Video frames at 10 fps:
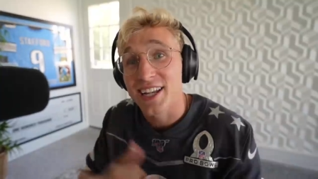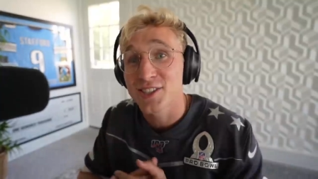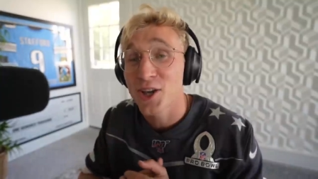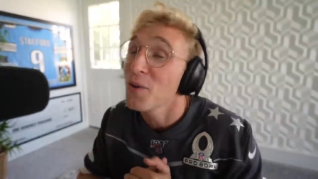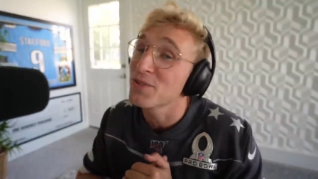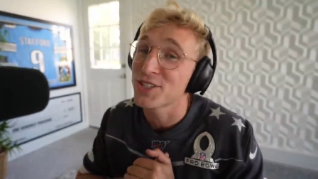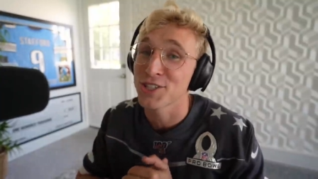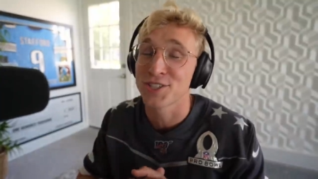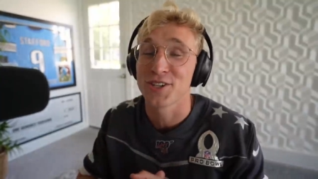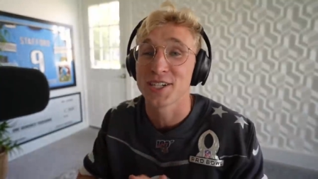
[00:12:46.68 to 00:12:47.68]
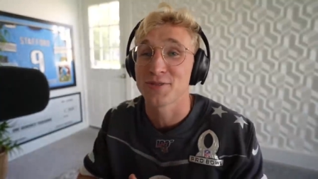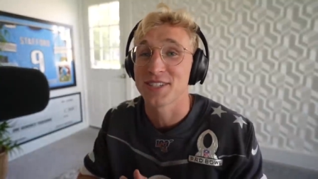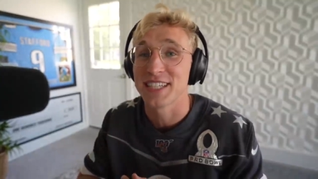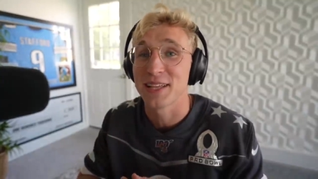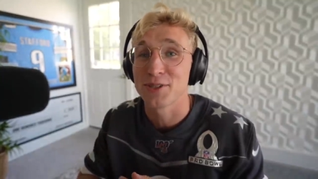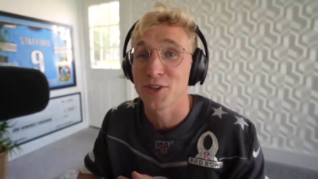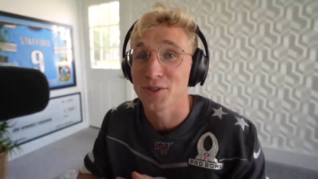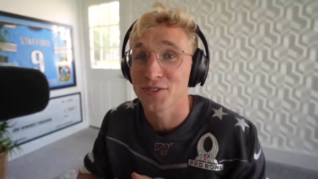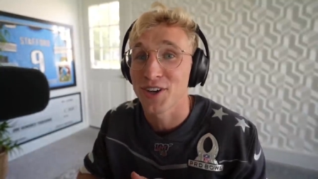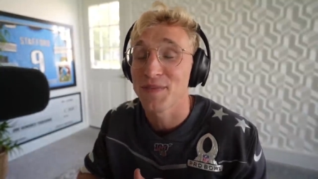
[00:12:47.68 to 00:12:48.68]
on a dope series you guys want to see. That'd be so
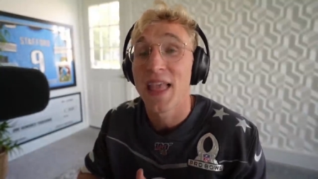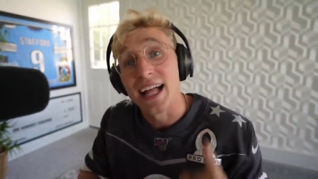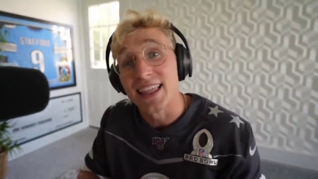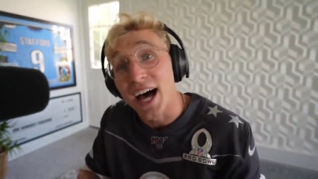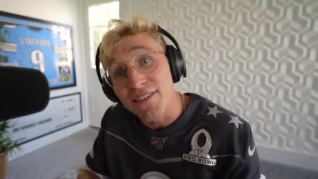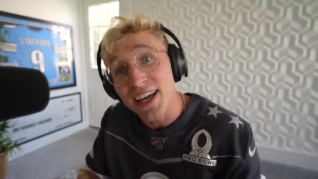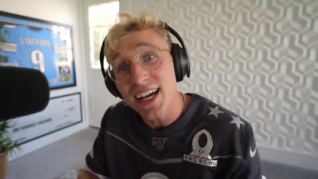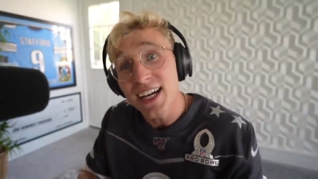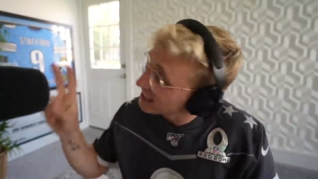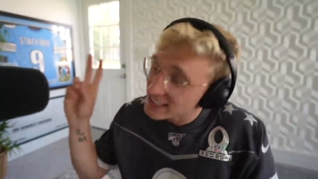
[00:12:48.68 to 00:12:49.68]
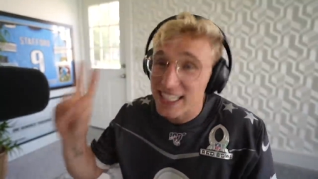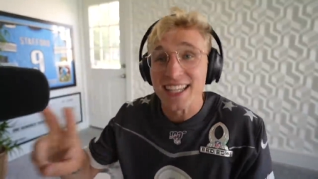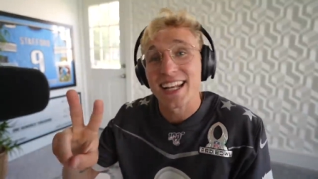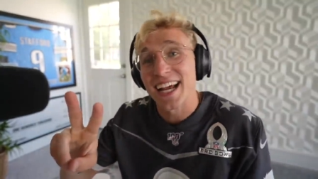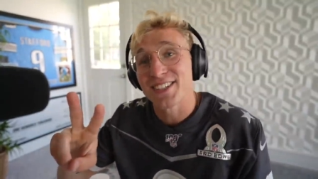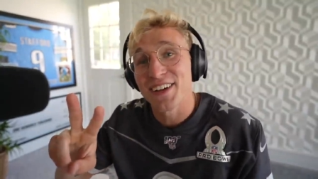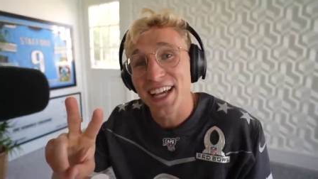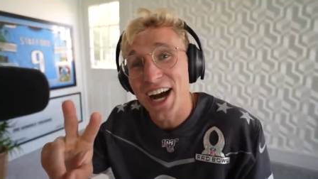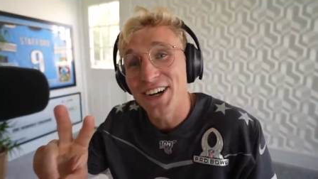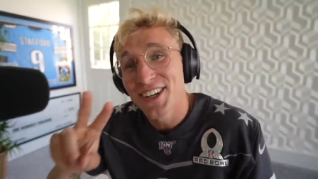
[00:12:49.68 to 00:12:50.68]
much fun. I love you. I'll see you in the next
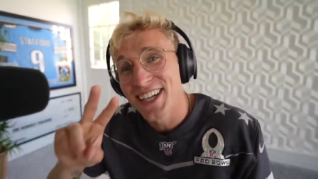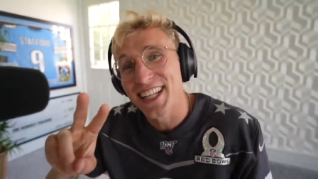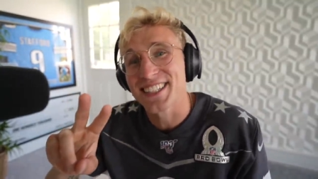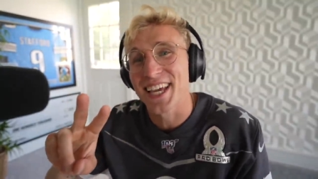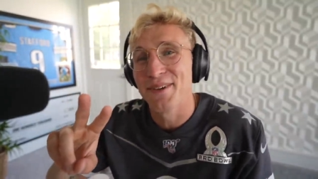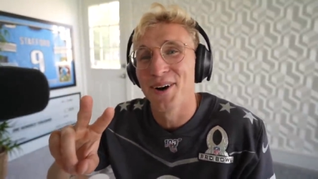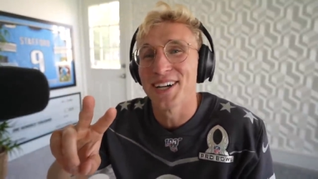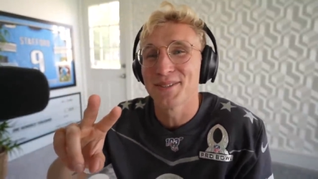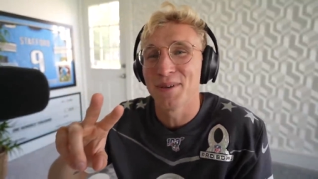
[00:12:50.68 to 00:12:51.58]
video. Let's get a voice.